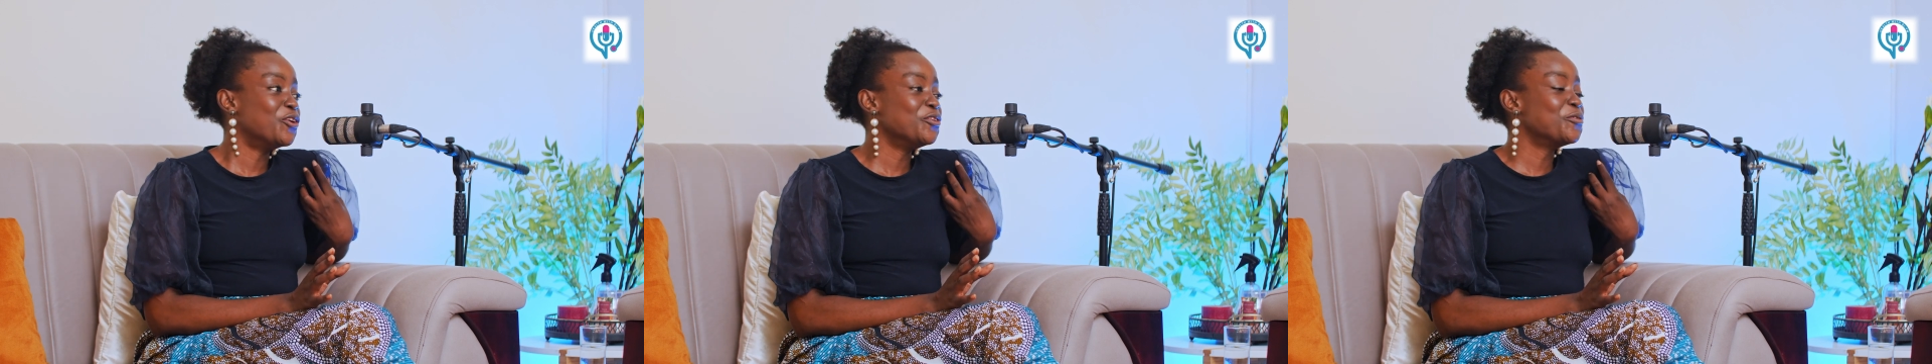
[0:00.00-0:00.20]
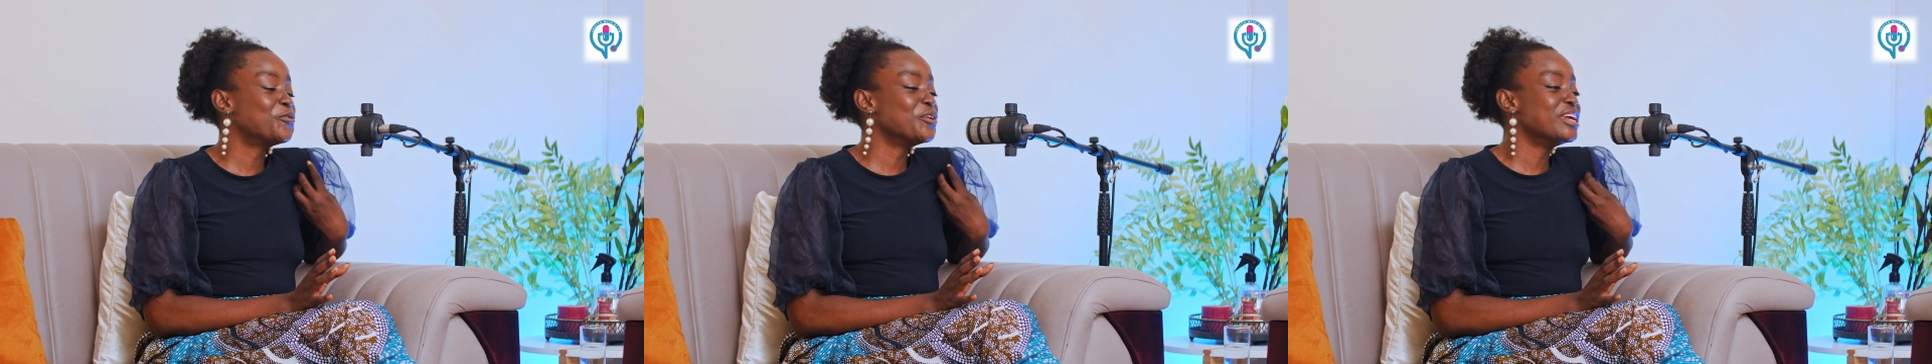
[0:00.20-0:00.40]

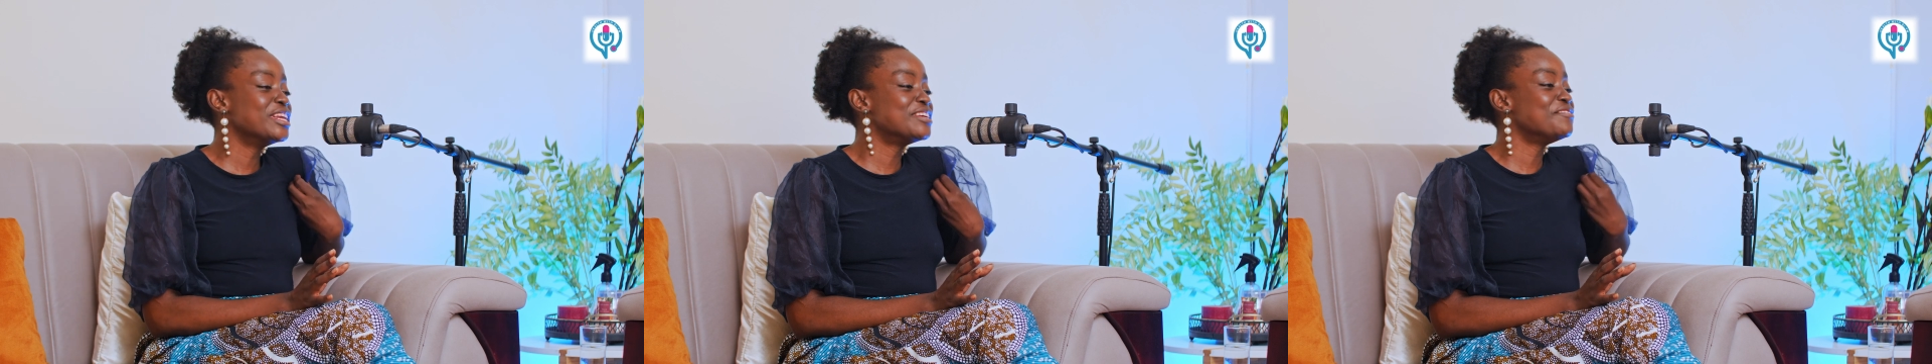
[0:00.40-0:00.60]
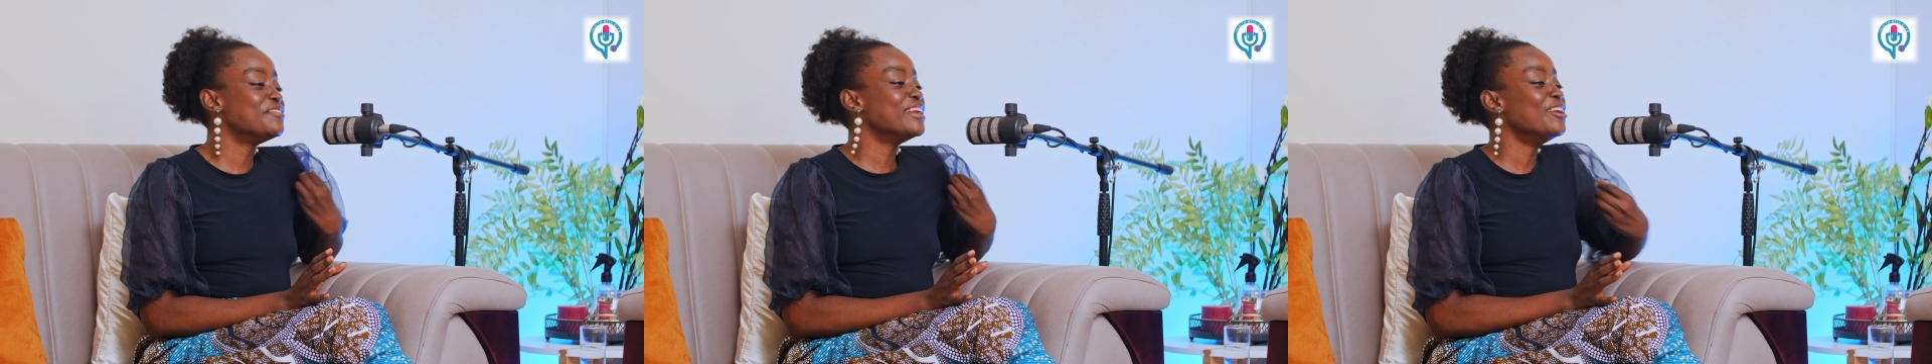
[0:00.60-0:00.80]
You
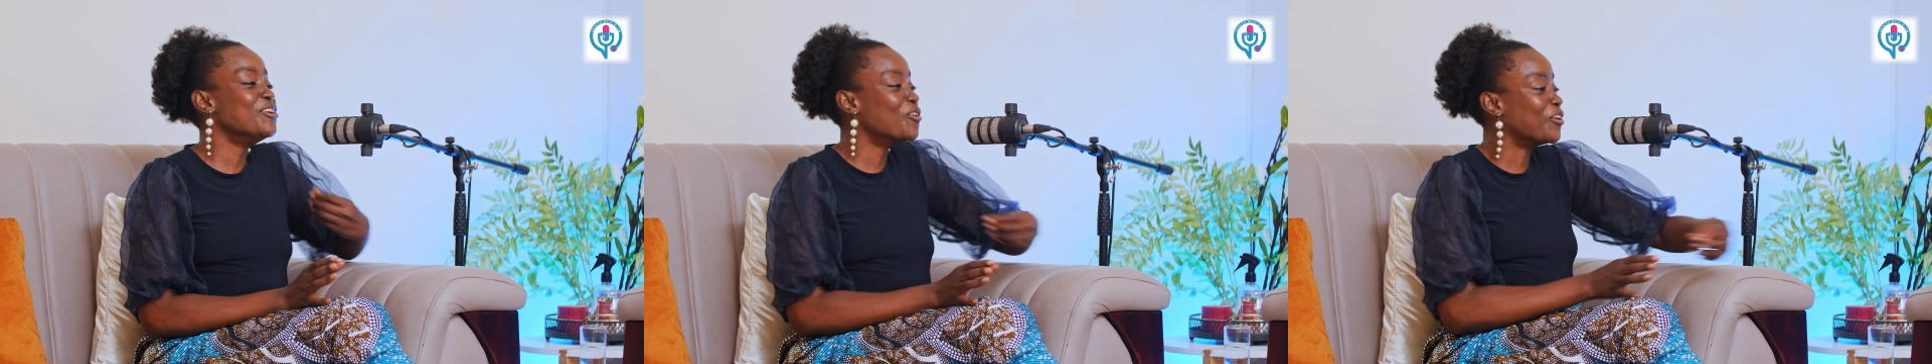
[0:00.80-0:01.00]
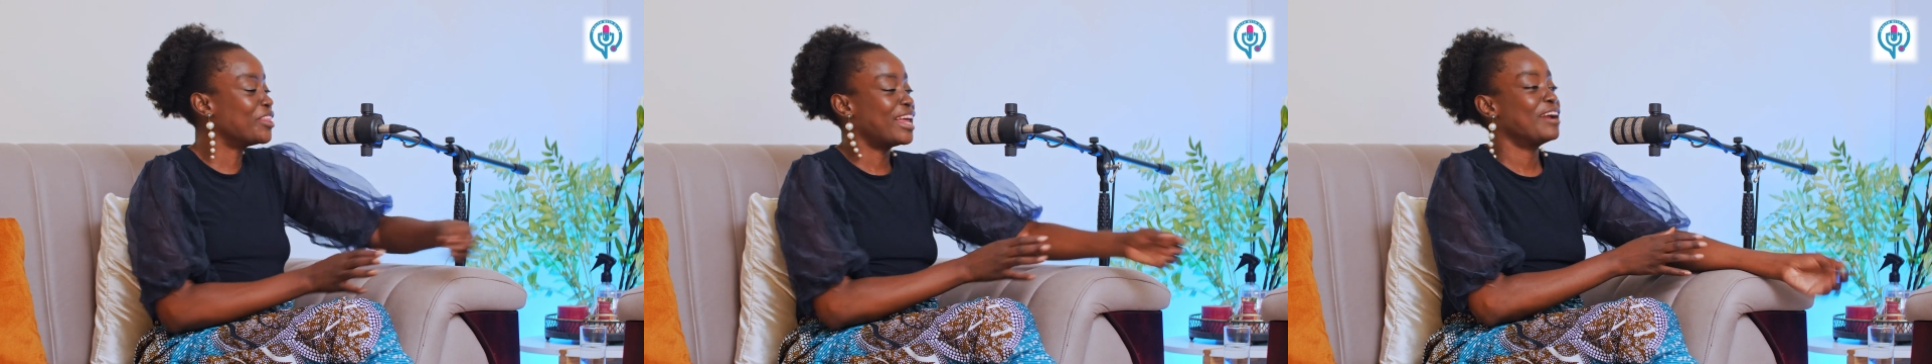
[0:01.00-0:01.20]
couldn't even
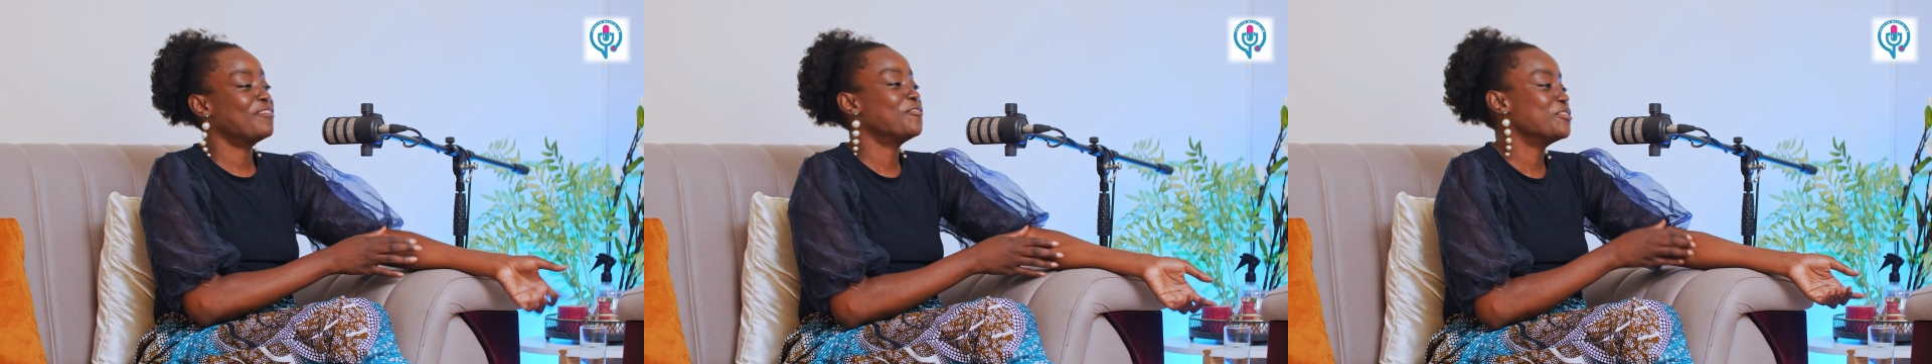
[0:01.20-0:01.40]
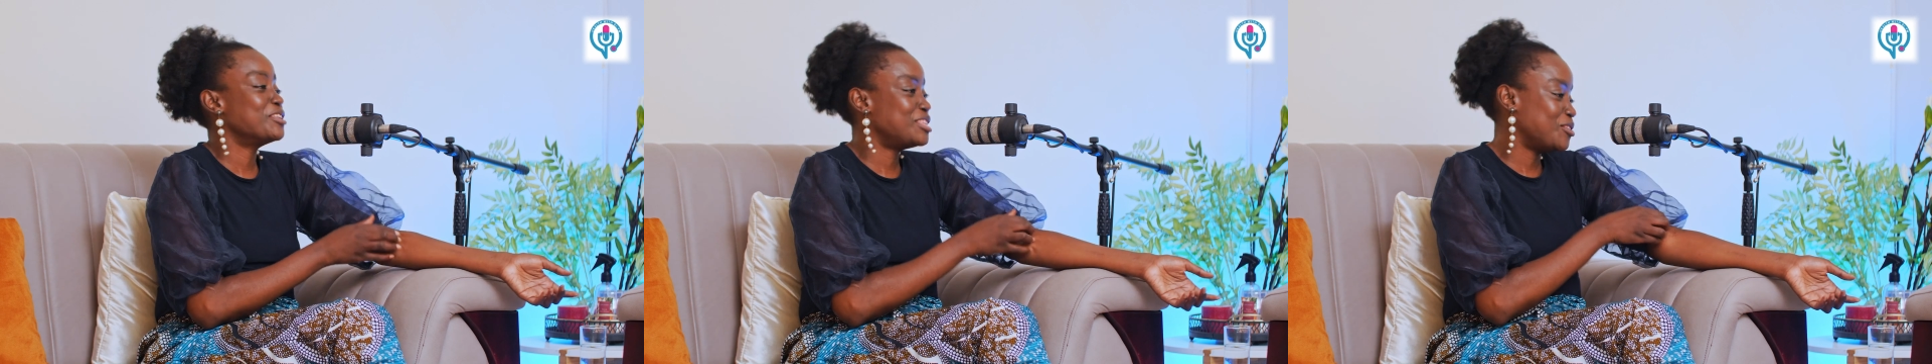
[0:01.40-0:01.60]
know that
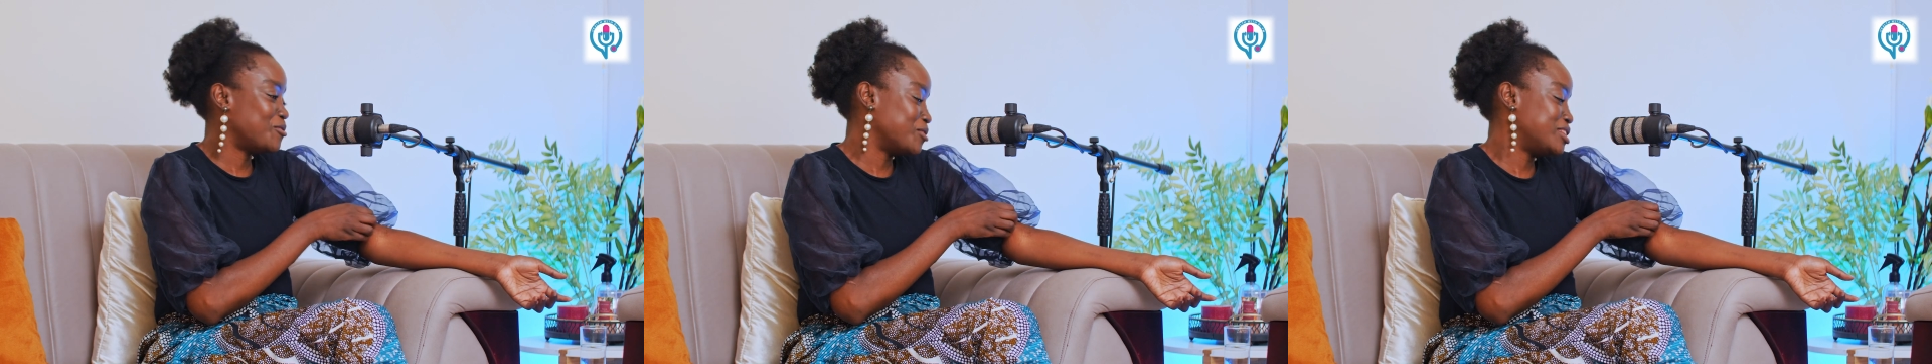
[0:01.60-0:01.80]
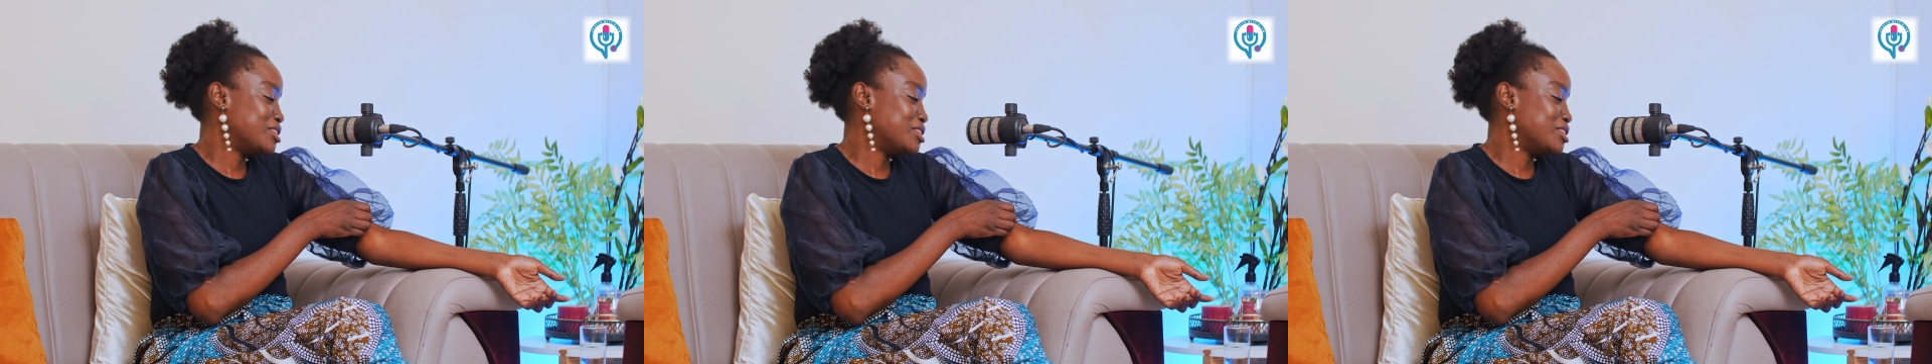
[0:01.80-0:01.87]
I've got sickle